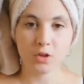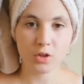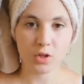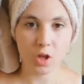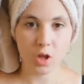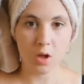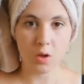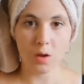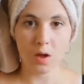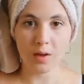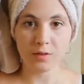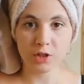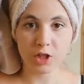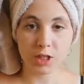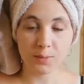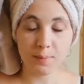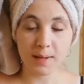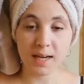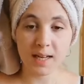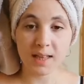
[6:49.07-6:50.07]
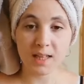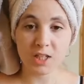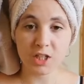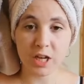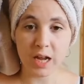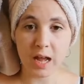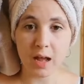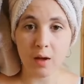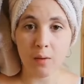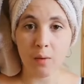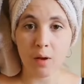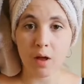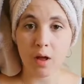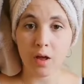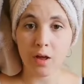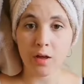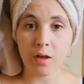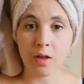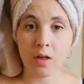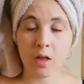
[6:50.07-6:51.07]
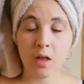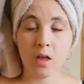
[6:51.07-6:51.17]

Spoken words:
So I've just been in the shower.